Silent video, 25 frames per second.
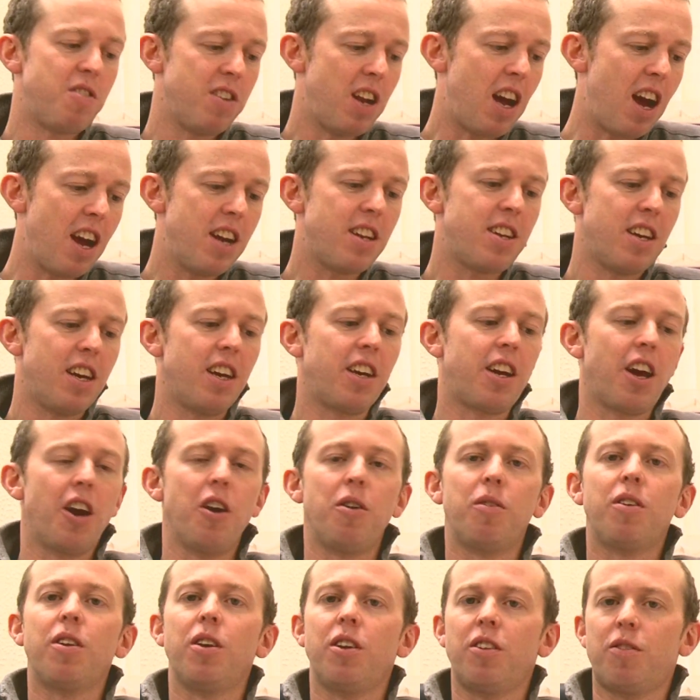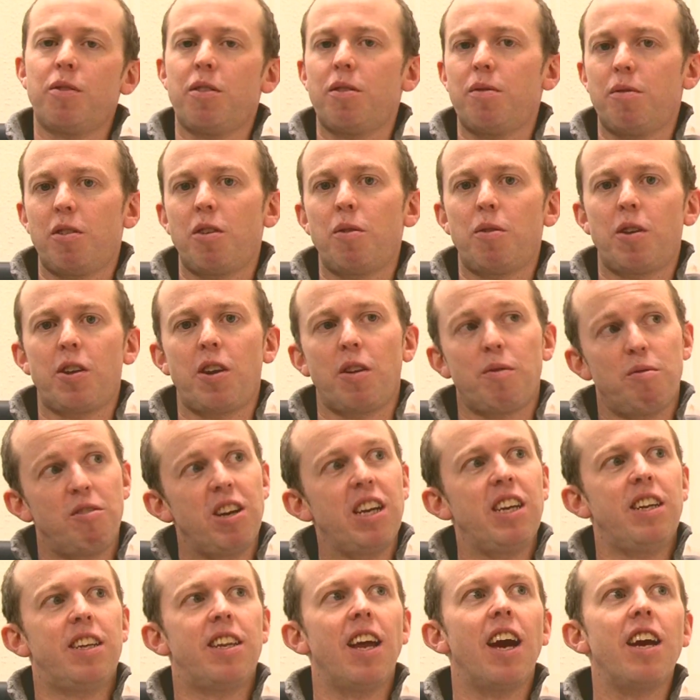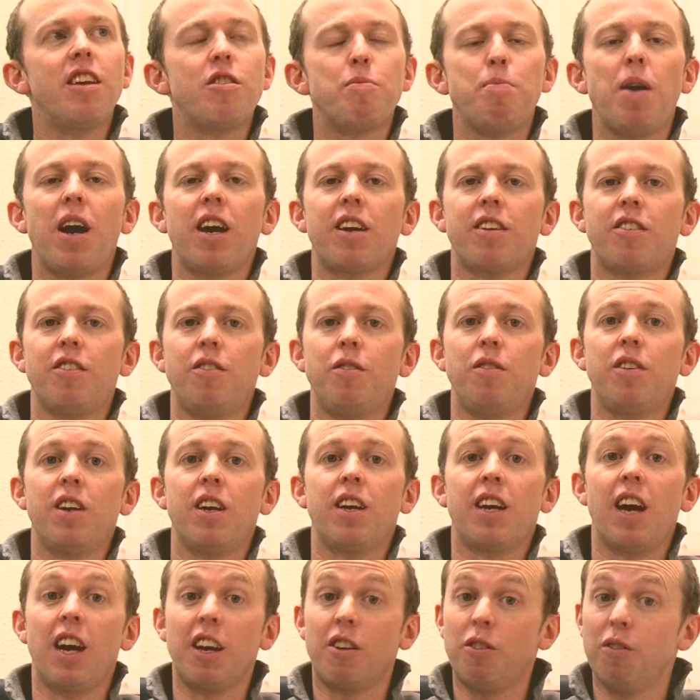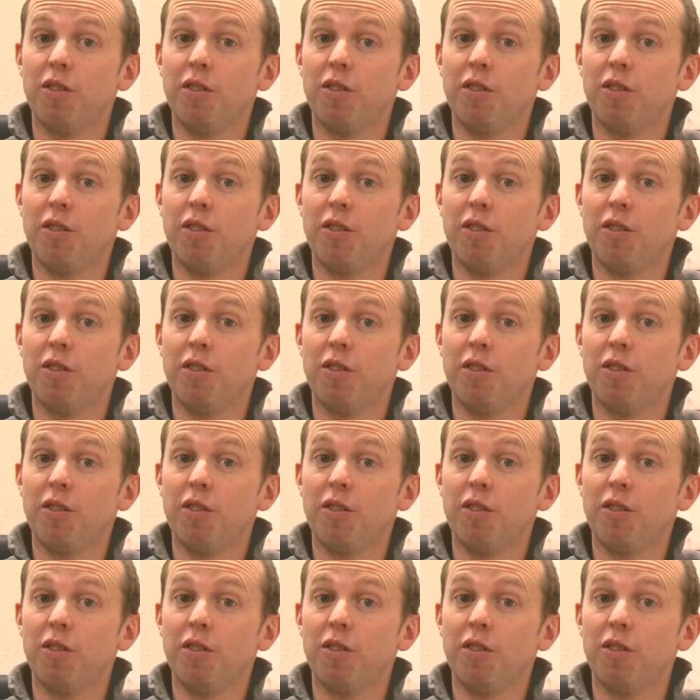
was an idea really dates back to a guy